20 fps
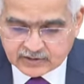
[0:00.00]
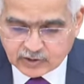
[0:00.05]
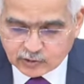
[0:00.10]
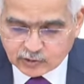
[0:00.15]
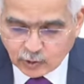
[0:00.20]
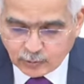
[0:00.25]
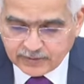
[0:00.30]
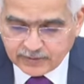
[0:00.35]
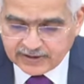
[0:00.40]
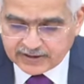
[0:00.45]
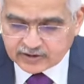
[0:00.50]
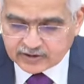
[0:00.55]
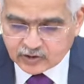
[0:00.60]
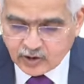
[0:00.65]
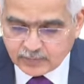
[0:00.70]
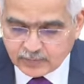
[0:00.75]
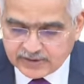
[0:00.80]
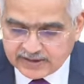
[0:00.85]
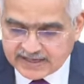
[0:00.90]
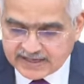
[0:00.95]
The global
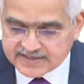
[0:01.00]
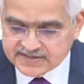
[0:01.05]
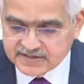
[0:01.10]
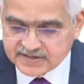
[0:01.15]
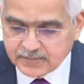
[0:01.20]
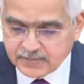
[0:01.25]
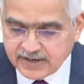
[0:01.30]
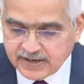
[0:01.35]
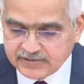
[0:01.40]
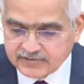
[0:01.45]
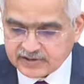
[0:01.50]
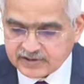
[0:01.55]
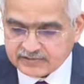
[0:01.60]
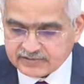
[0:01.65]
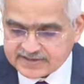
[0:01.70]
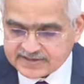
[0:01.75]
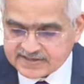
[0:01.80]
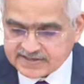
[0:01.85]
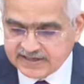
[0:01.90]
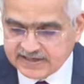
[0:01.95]
economy has remained
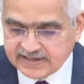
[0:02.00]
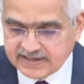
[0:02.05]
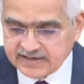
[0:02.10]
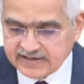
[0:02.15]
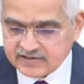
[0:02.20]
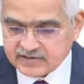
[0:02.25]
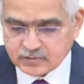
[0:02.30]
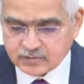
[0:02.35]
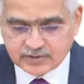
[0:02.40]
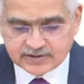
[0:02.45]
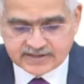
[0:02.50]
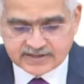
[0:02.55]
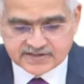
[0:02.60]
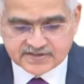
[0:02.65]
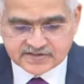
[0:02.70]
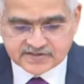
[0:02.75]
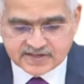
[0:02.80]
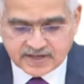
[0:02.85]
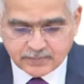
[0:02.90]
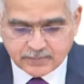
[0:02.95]
resilient with
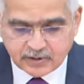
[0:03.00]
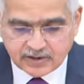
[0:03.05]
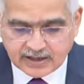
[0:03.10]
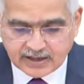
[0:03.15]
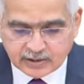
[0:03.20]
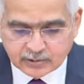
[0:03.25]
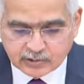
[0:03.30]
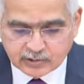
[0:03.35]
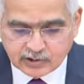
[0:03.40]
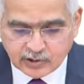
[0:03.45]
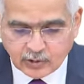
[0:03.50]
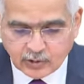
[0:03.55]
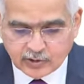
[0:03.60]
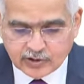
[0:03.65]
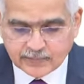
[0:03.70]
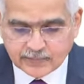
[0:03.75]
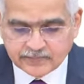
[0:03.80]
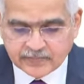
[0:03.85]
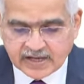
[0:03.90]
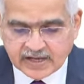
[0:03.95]
a stable
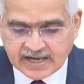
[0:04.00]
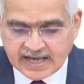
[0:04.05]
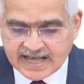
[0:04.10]
outlook